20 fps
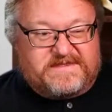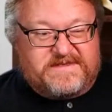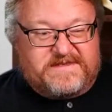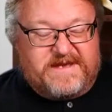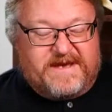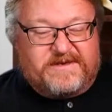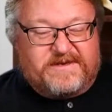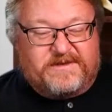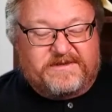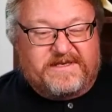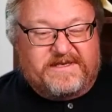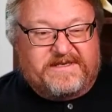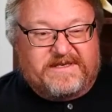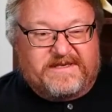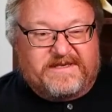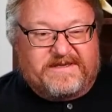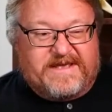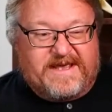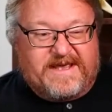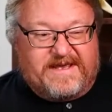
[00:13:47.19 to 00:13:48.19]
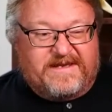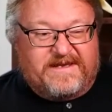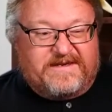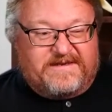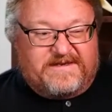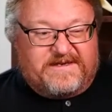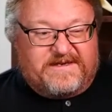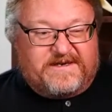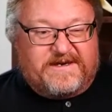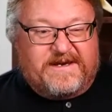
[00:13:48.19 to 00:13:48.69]
Not only did they
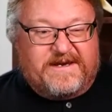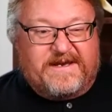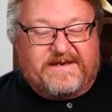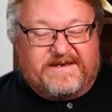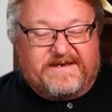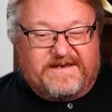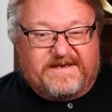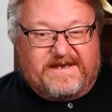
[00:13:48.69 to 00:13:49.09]
cut it